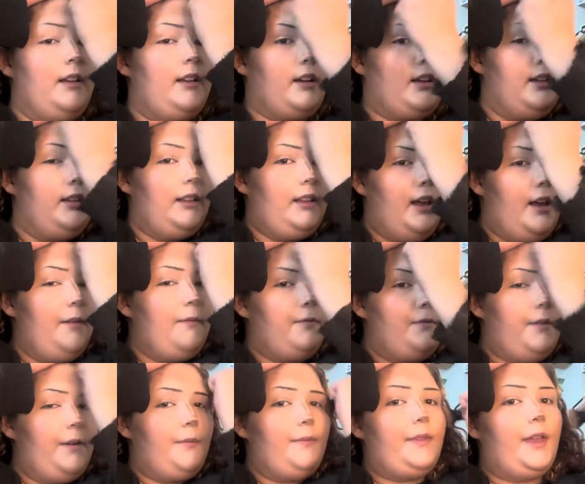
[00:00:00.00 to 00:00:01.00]
club
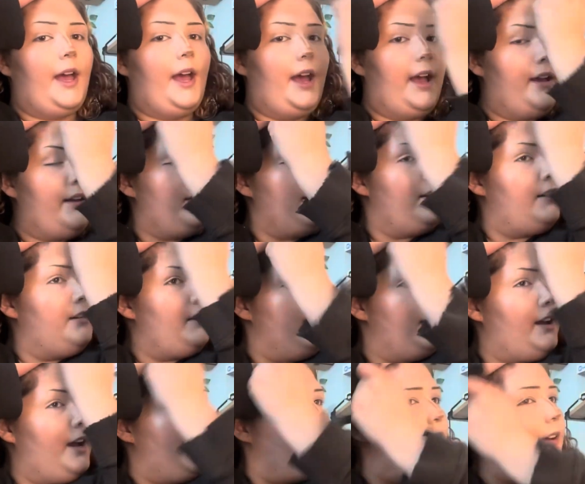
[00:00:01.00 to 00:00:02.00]
from that
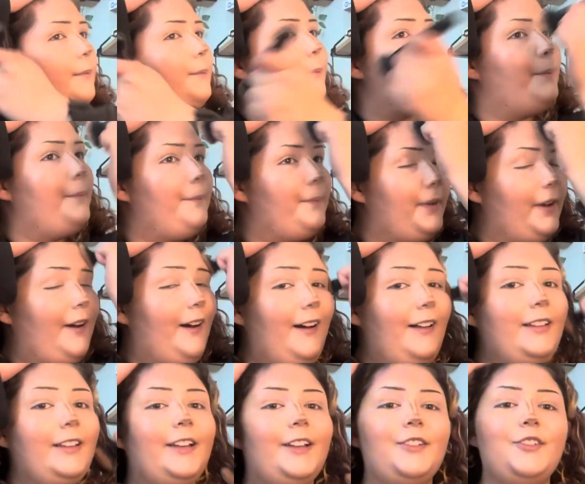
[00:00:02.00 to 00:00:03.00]

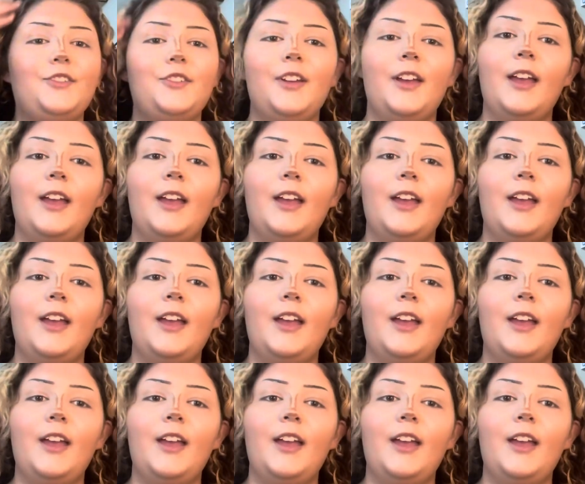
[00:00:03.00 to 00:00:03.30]
college.